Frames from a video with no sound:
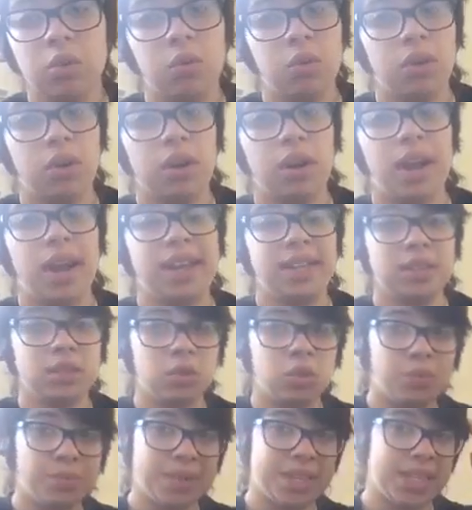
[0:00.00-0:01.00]
or high
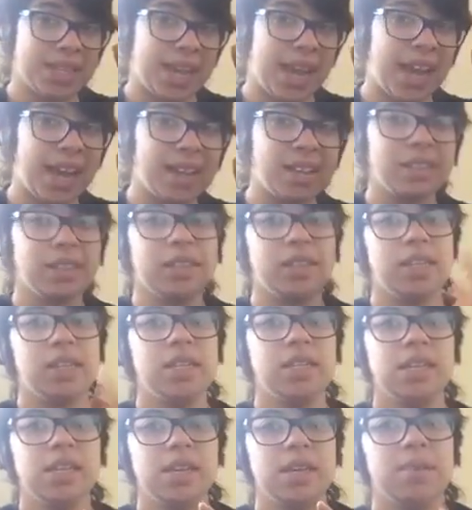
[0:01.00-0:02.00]
school
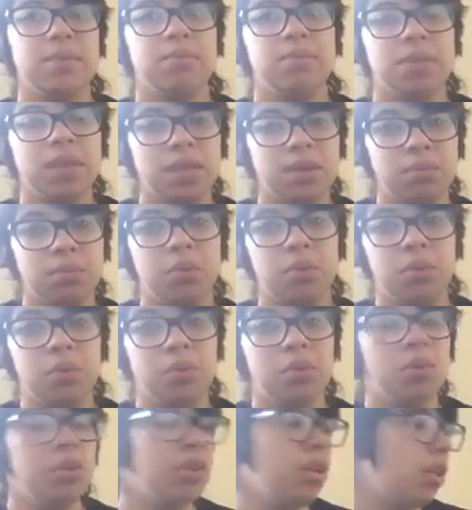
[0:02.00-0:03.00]
mentality
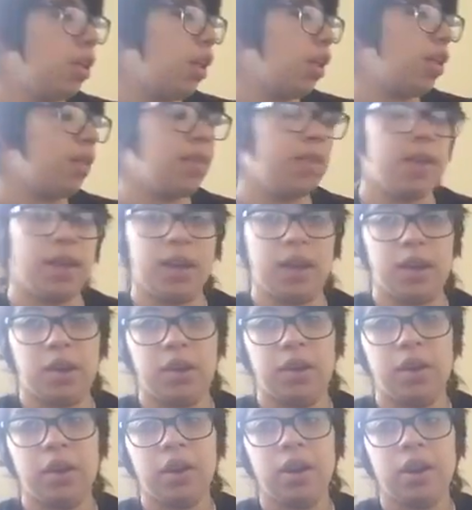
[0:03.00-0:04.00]
people
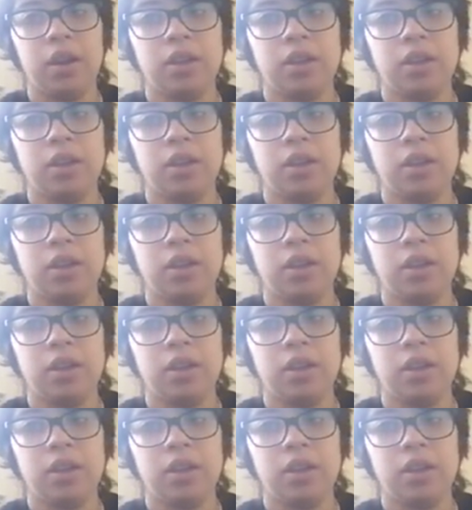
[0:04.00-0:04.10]
there.